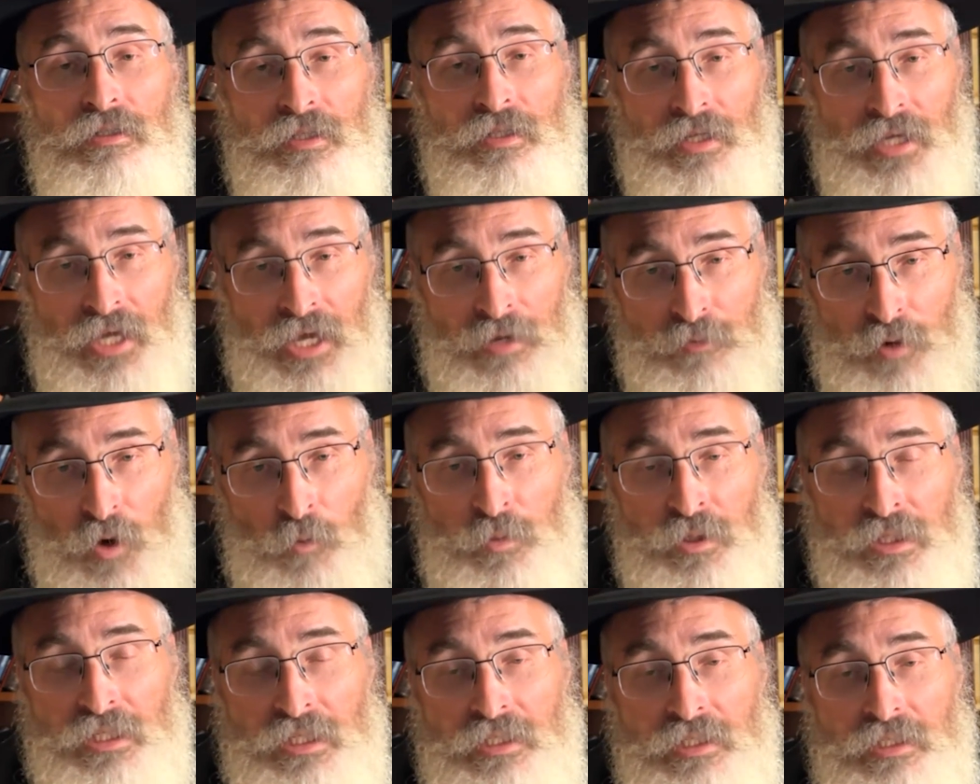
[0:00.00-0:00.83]
They came
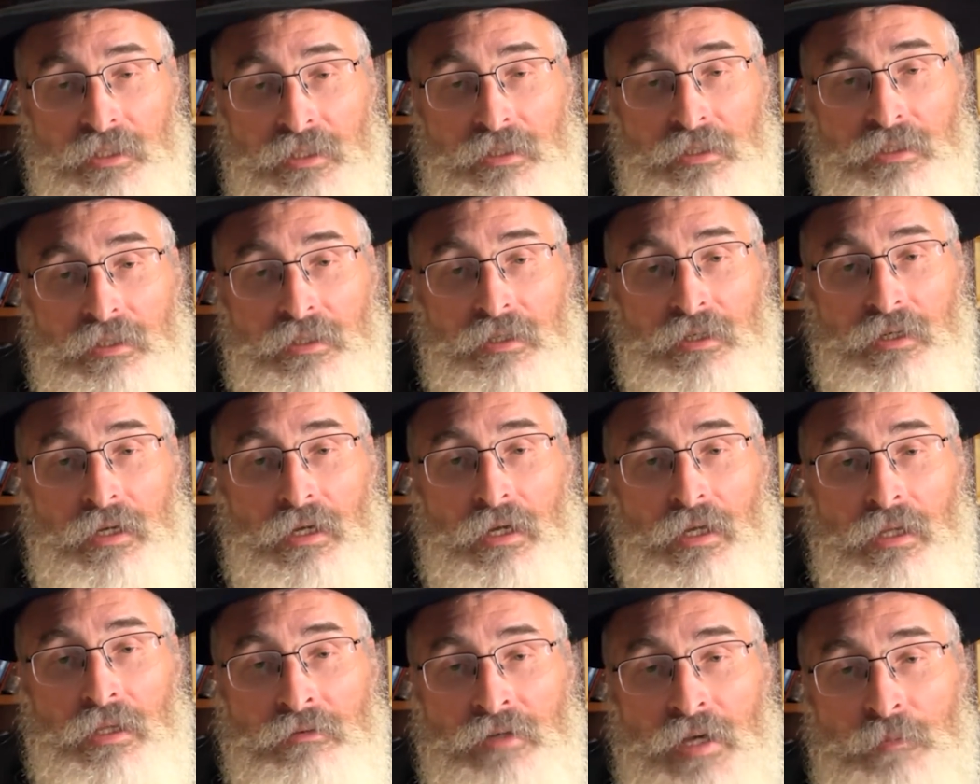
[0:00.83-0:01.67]
openly.
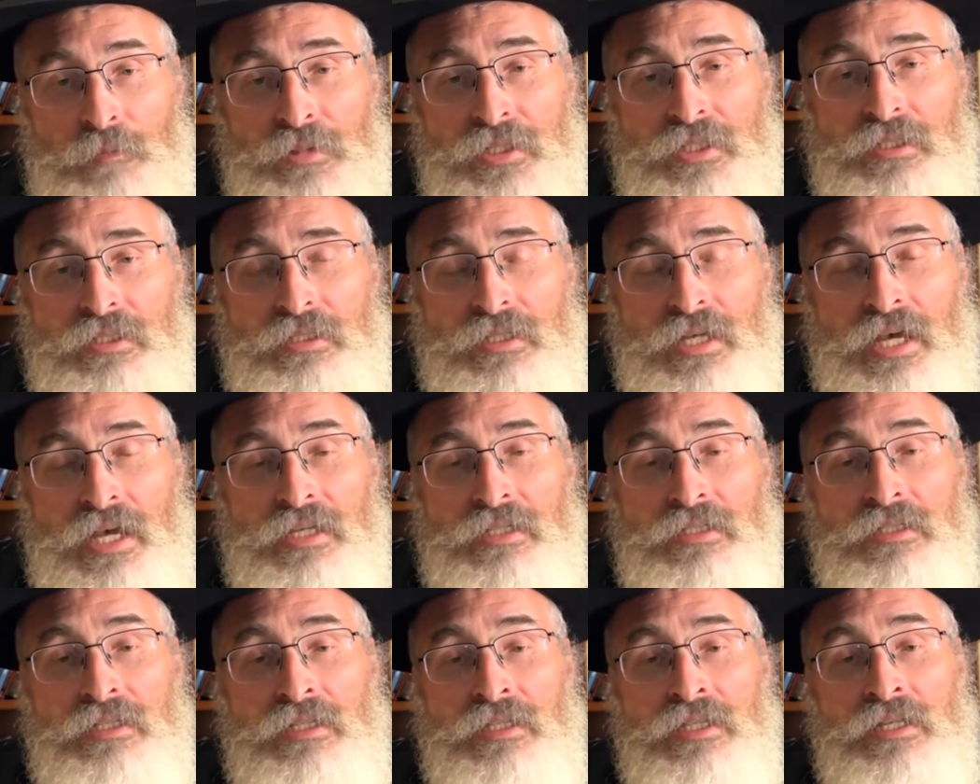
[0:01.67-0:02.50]
And the Rebbe
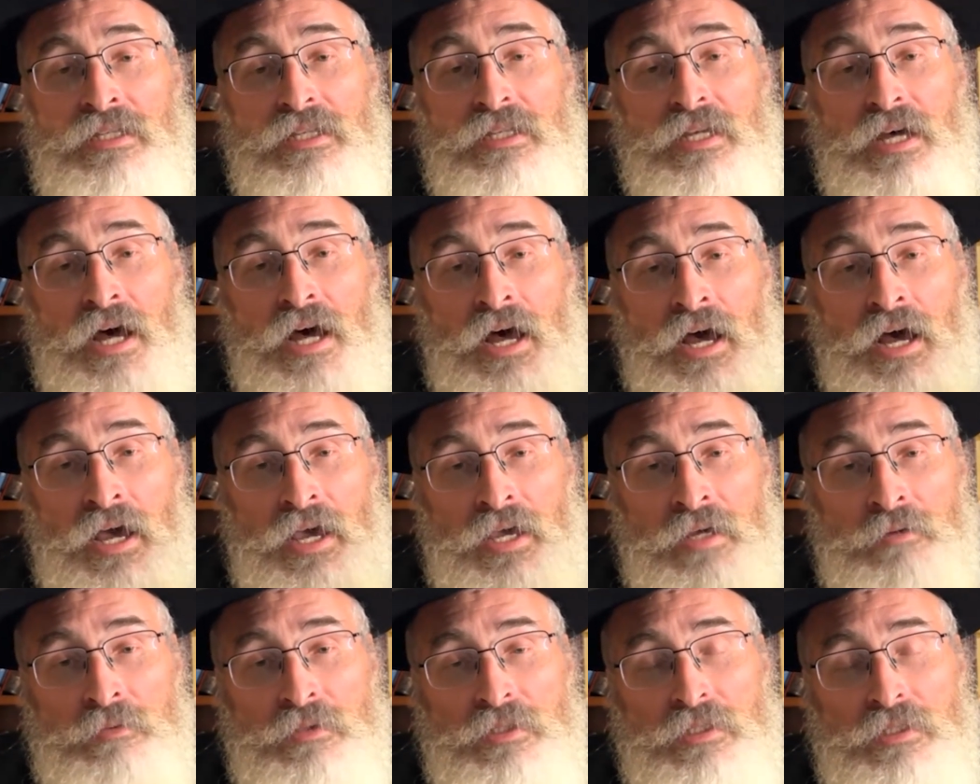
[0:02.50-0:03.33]
says in the
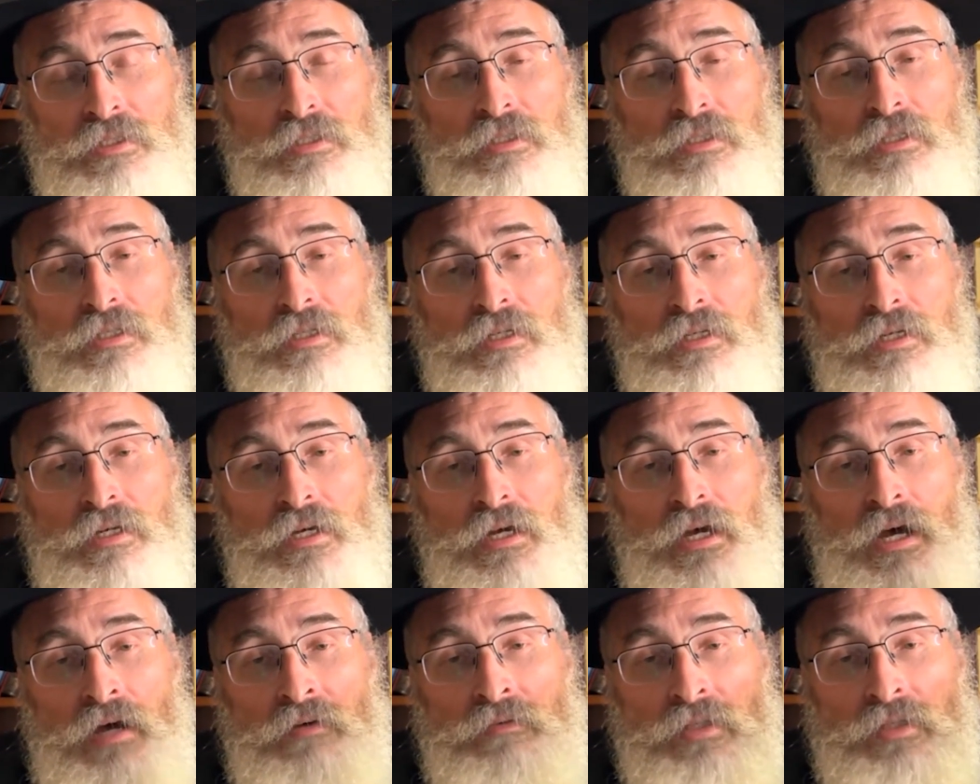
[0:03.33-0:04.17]
times
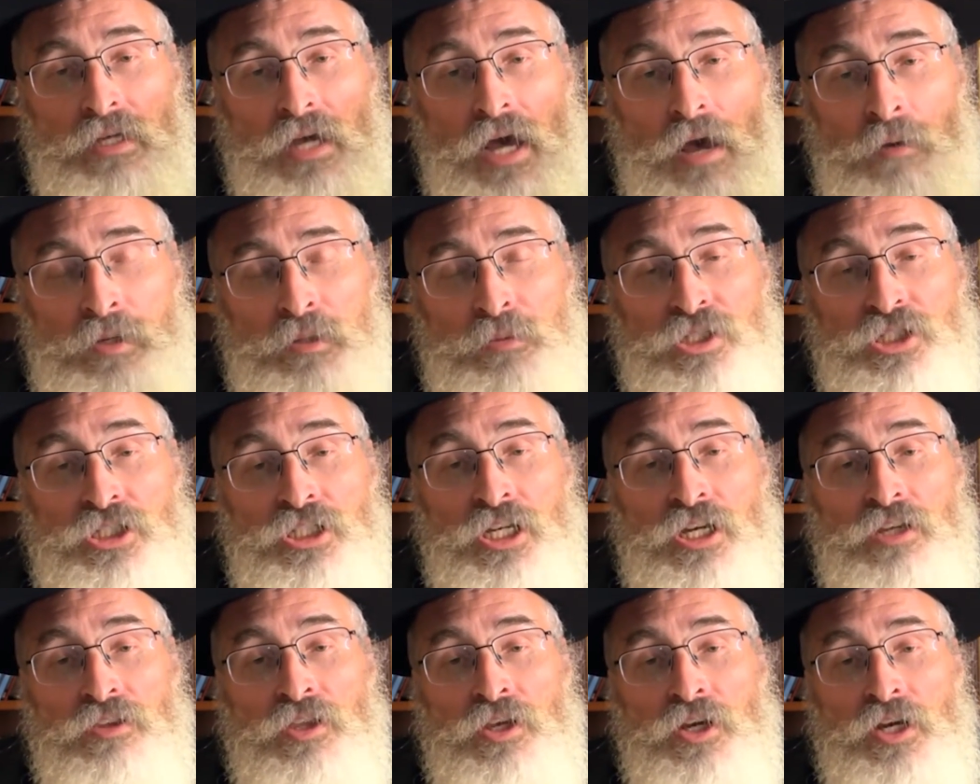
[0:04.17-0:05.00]
of the coming
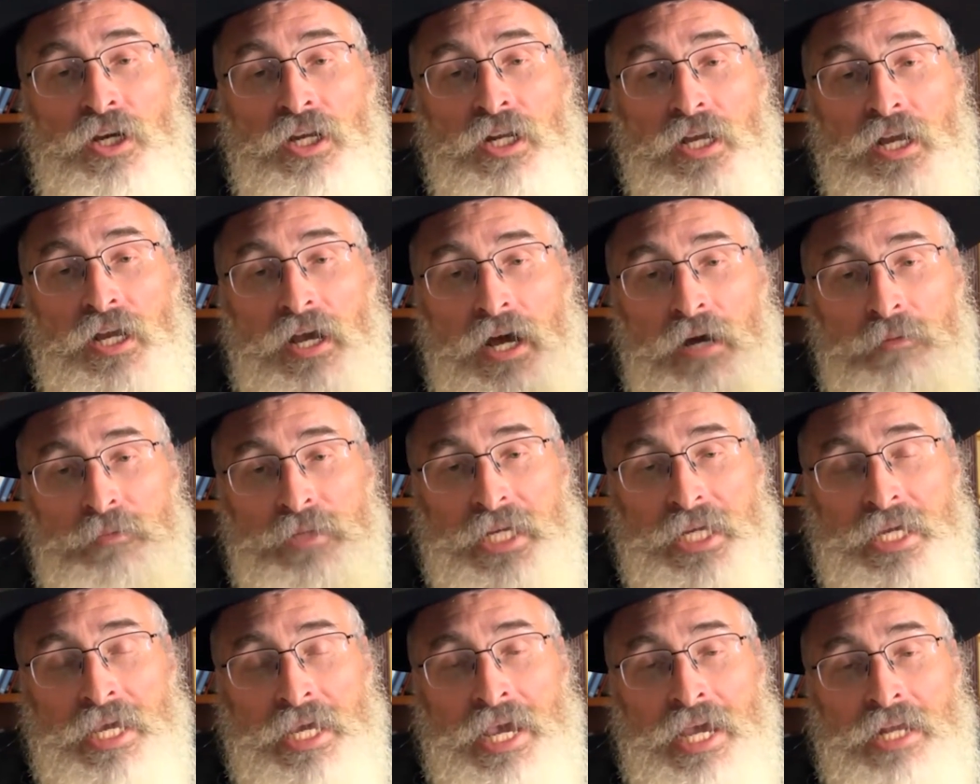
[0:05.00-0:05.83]
Mashiach, they're going to come
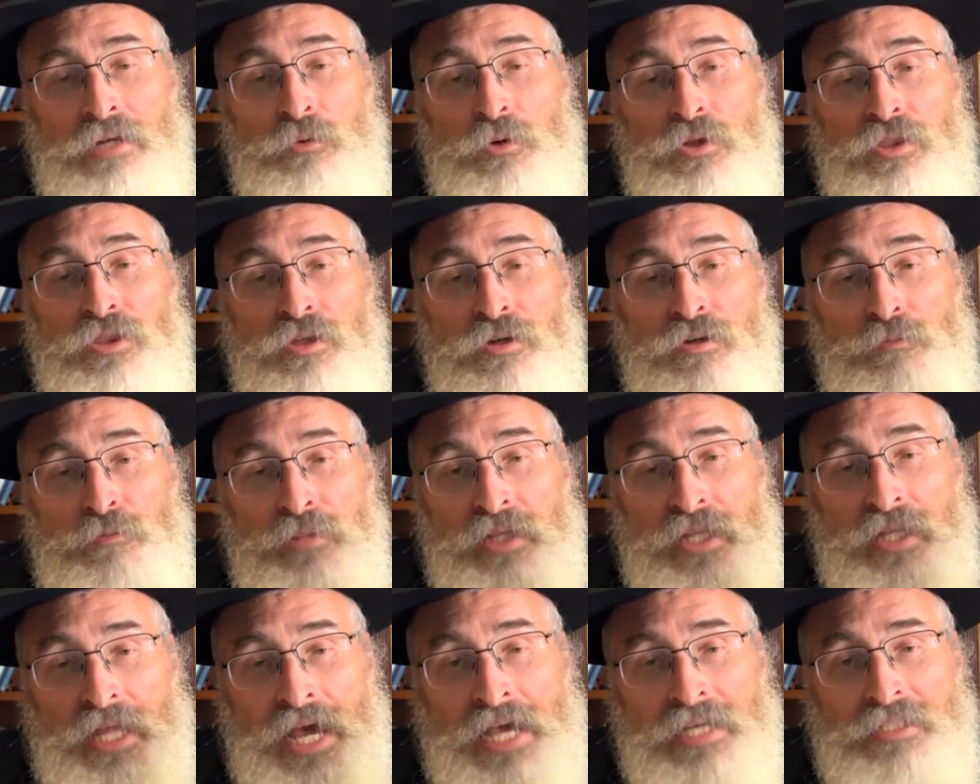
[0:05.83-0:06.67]
again with their
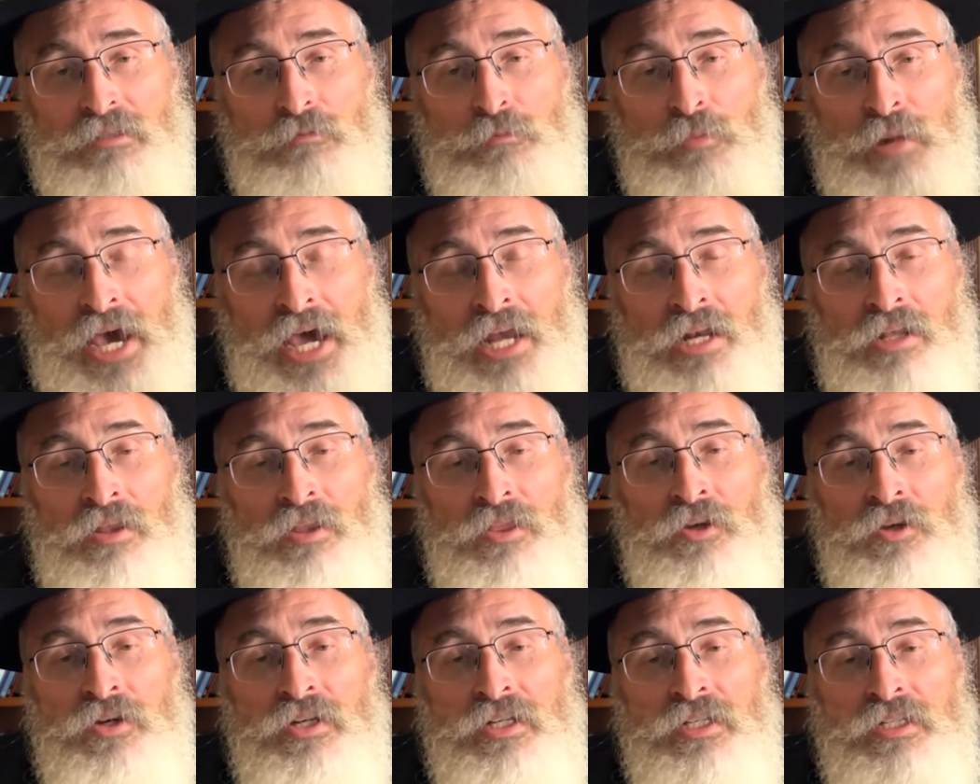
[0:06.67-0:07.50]
last battle
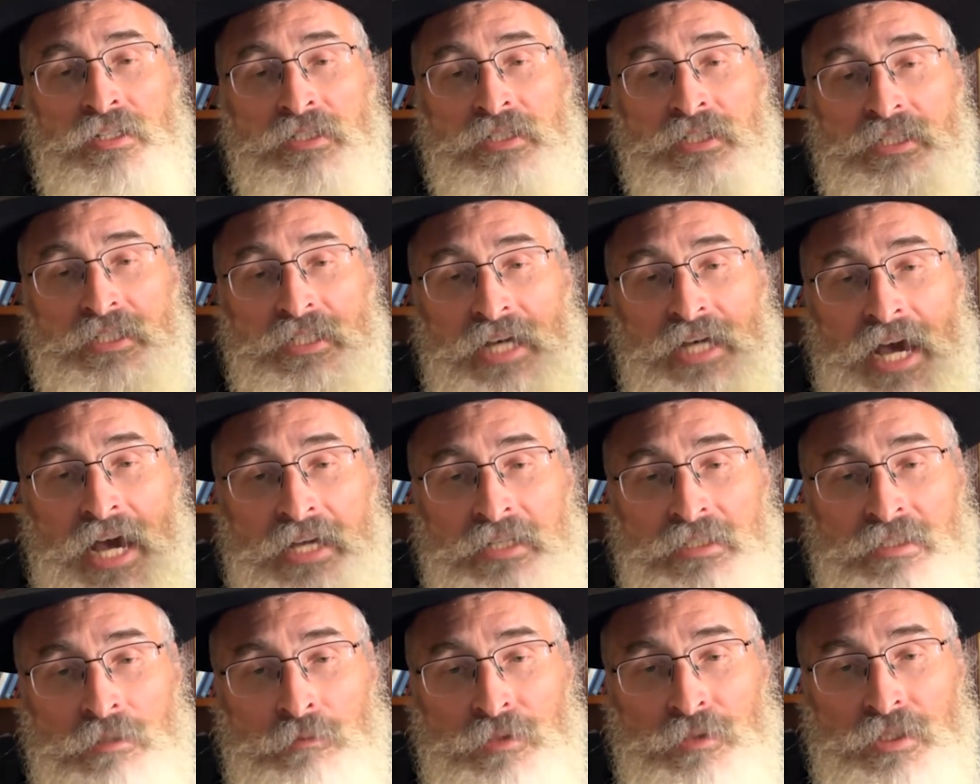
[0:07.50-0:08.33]
and they're going to
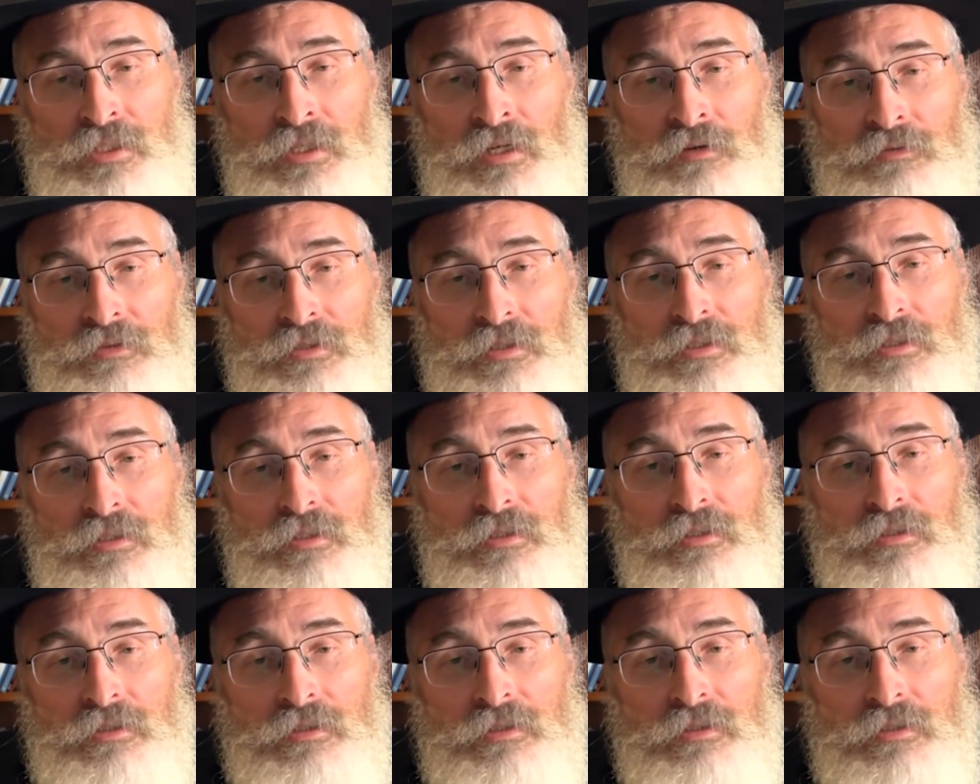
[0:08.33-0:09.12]
disguise themselves